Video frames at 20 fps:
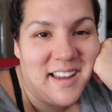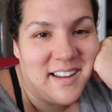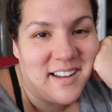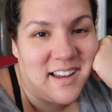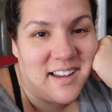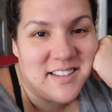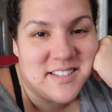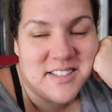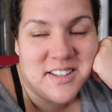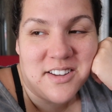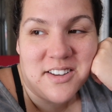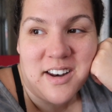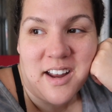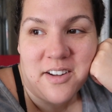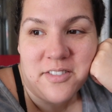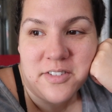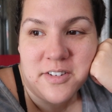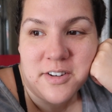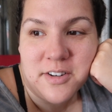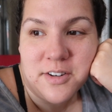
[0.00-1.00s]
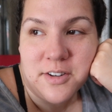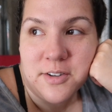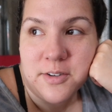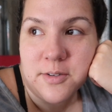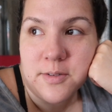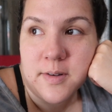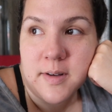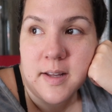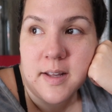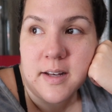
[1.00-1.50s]
Hey guys, good
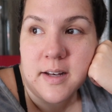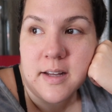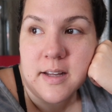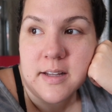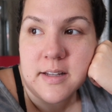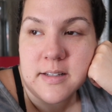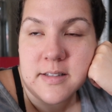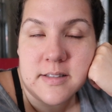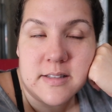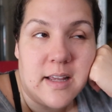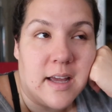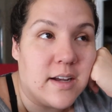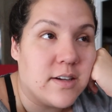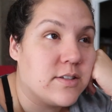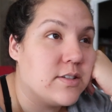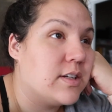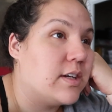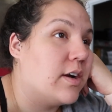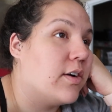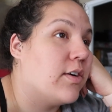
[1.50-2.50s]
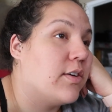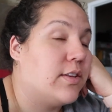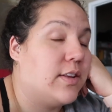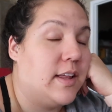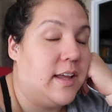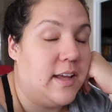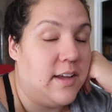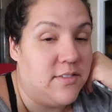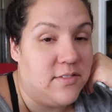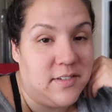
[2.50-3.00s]
afternoon. It is actually
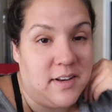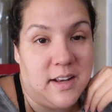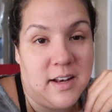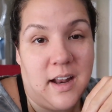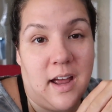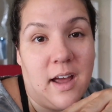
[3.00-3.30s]
early evening.